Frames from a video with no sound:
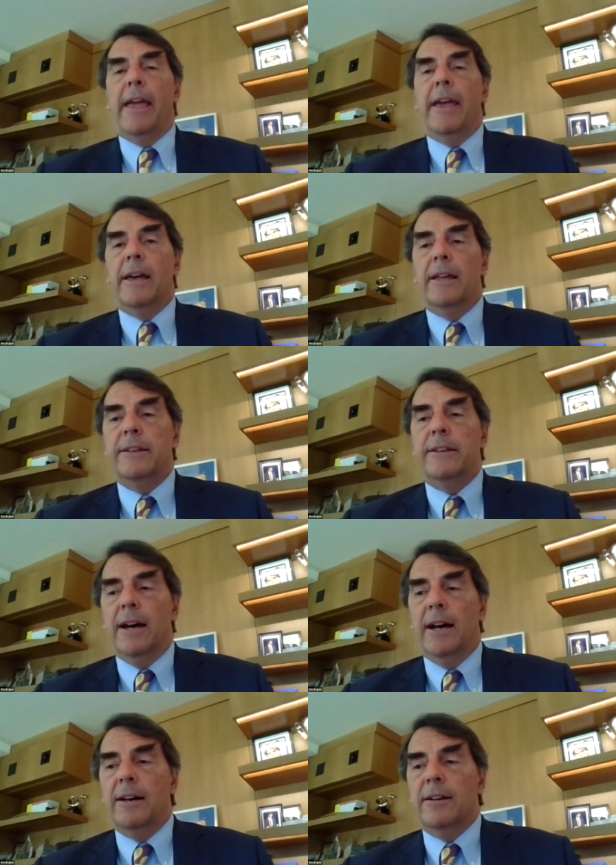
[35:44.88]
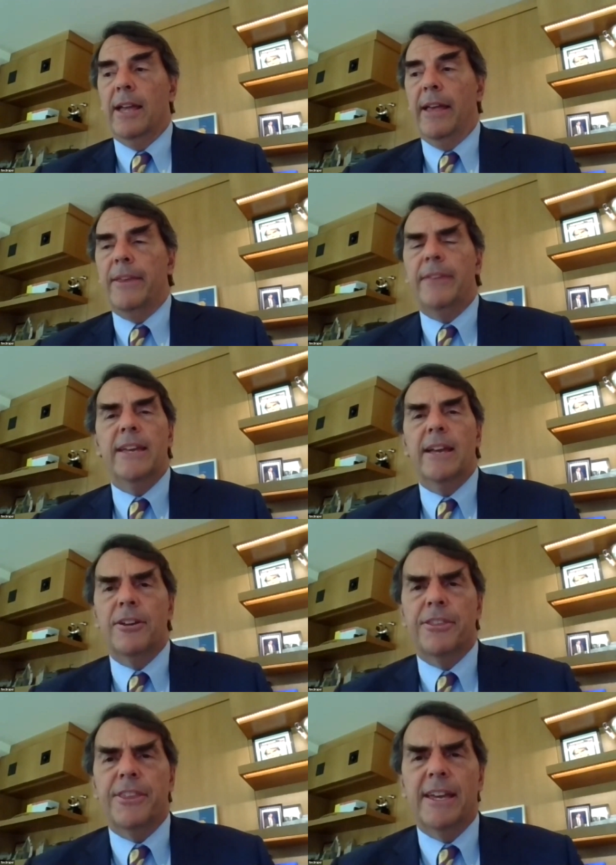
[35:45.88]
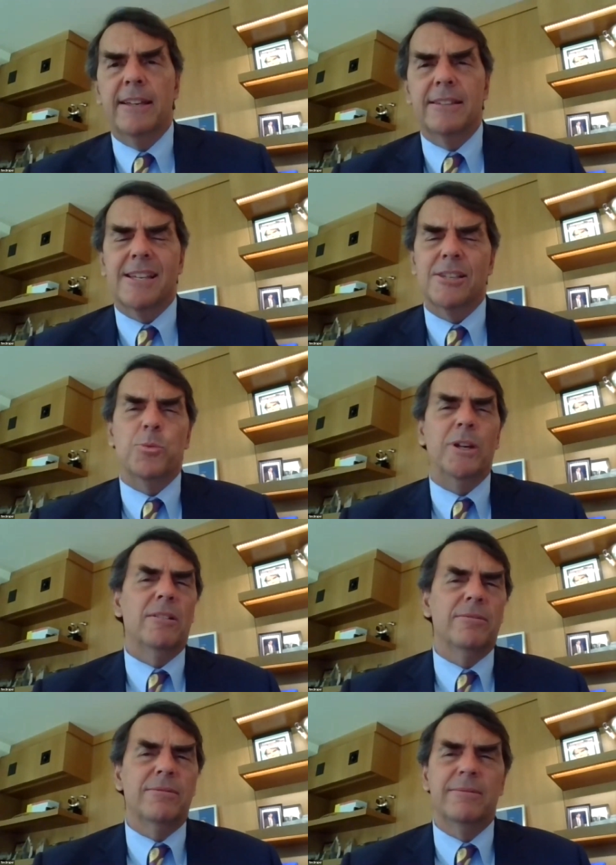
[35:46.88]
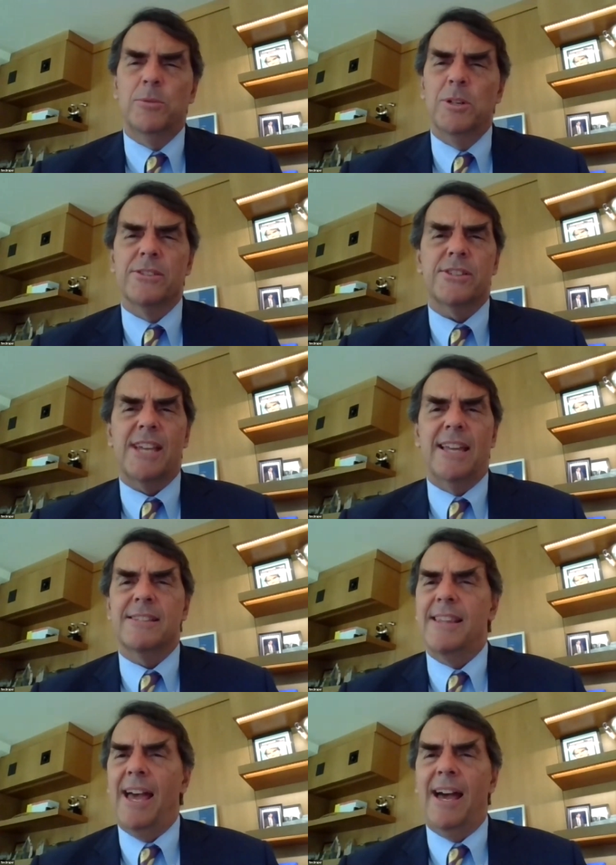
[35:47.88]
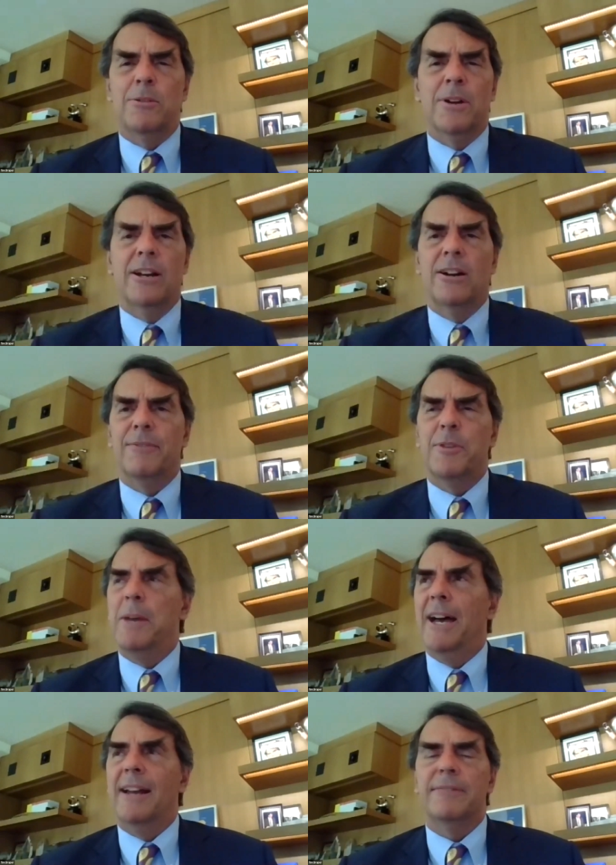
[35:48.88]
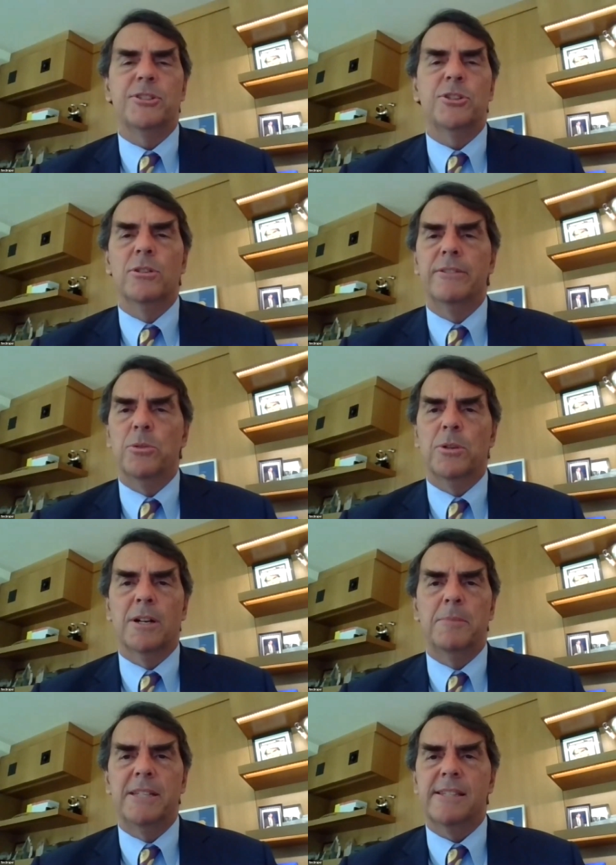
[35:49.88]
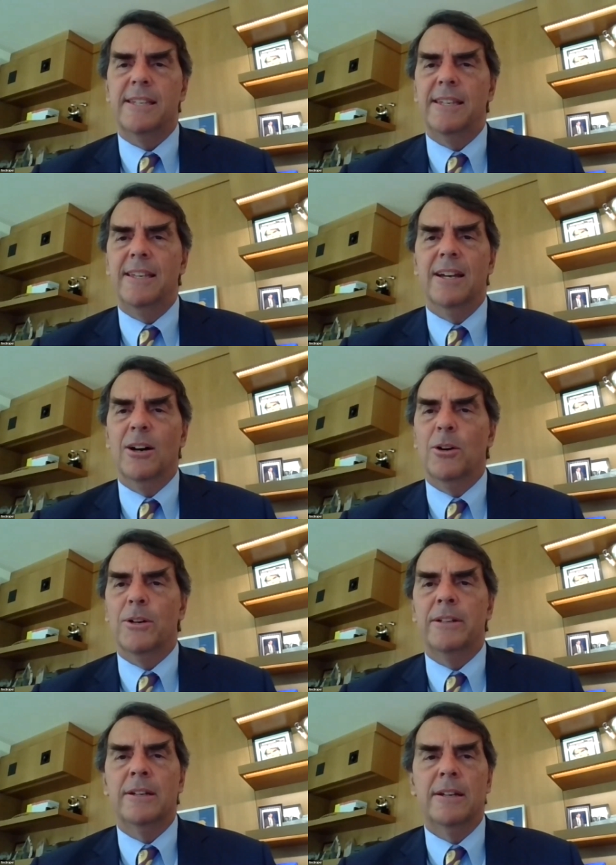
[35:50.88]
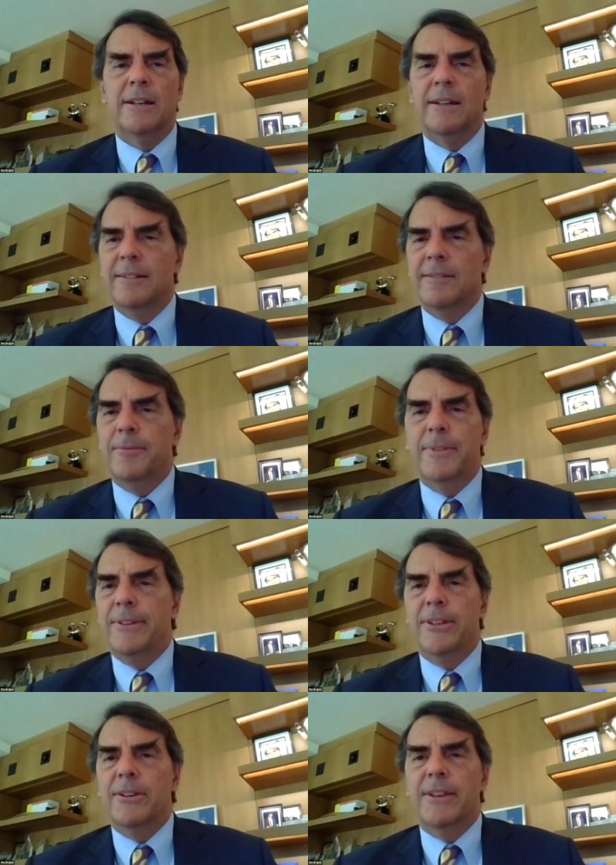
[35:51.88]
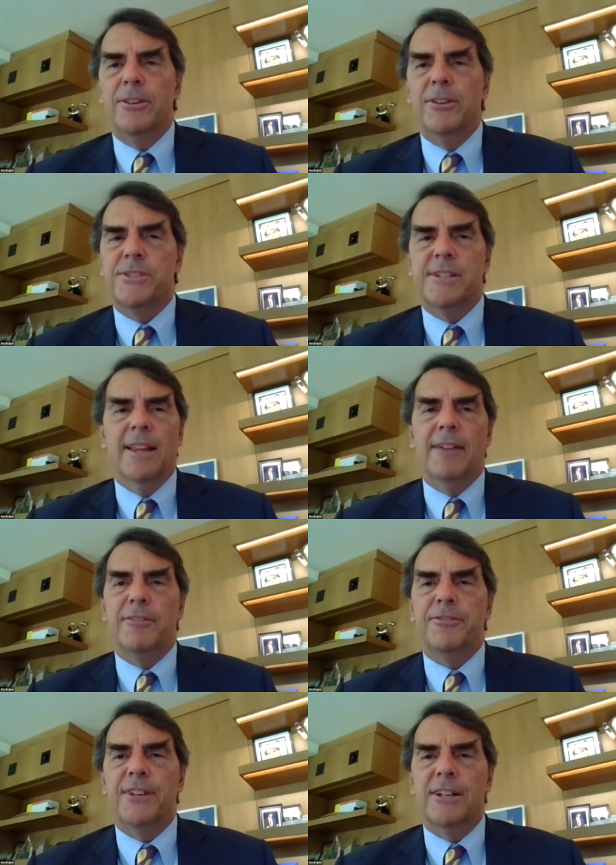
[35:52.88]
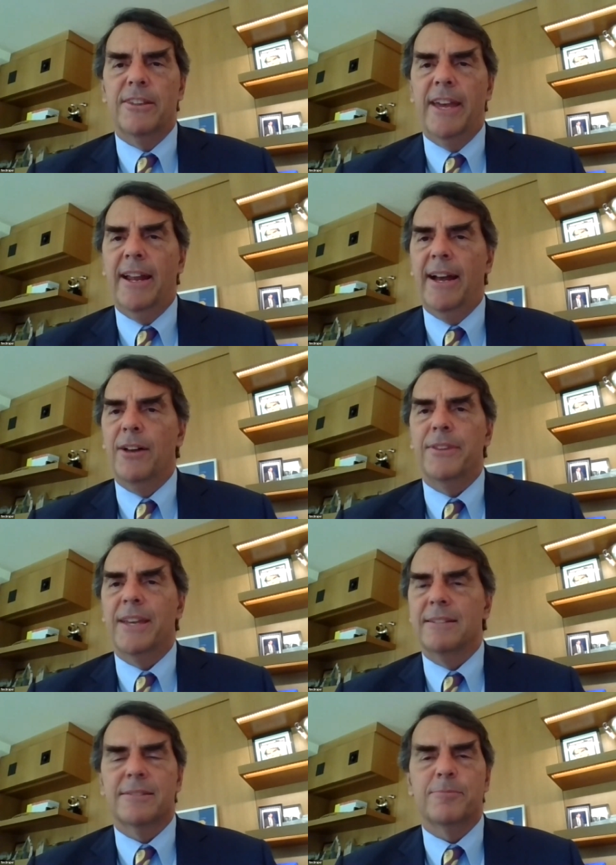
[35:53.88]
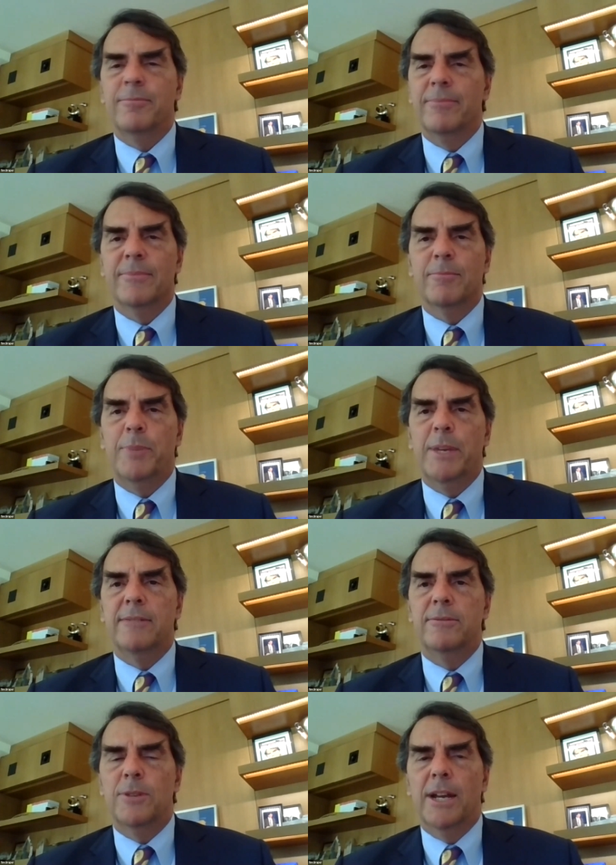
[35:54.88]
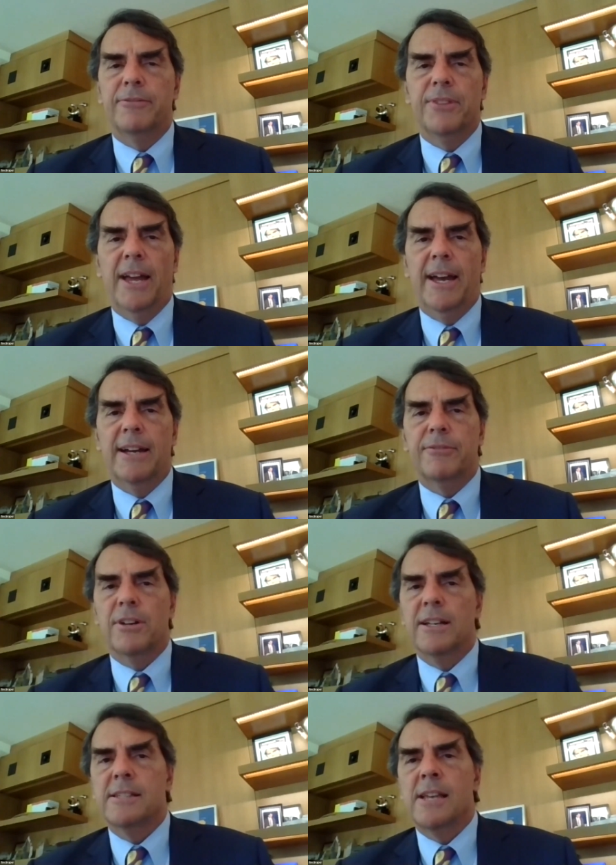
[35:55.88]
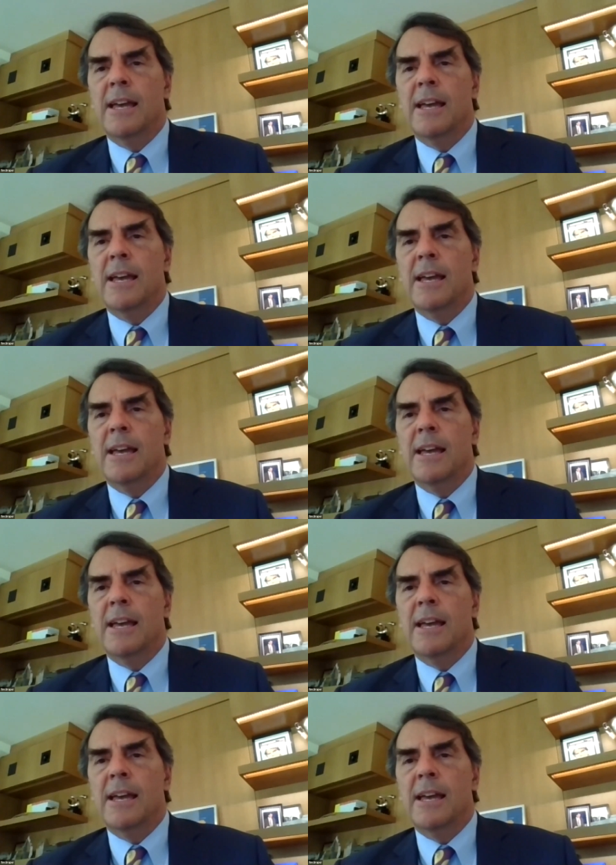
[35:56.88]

And then the other thing is, because we'll sense that right off the bat. If two of you want to be CEO and you still haven't figured that out, that's a big red flag for us.